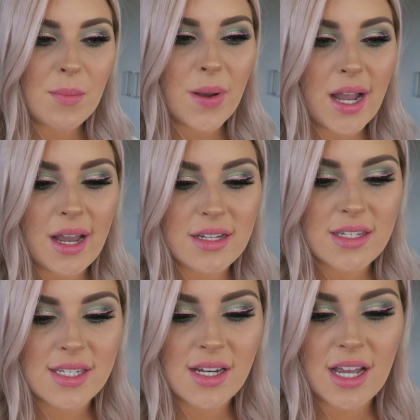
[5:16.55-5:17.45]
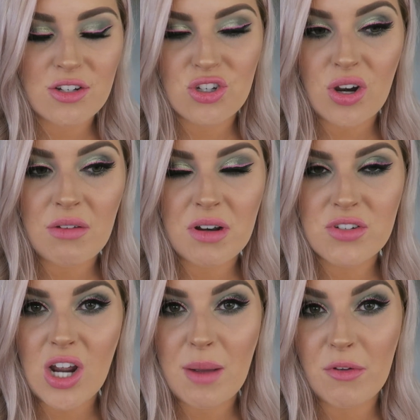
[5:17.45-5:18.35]
but I just don't have
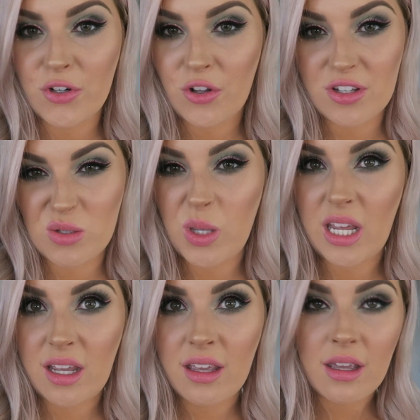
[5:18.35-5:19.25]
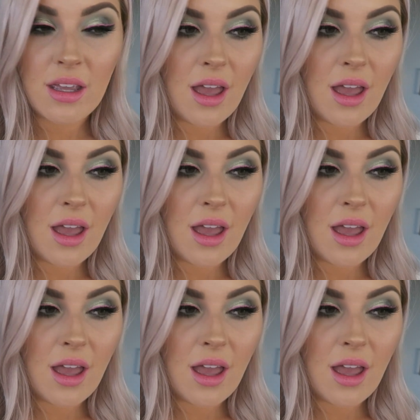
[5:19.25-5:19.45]
enough time. I've only got this week.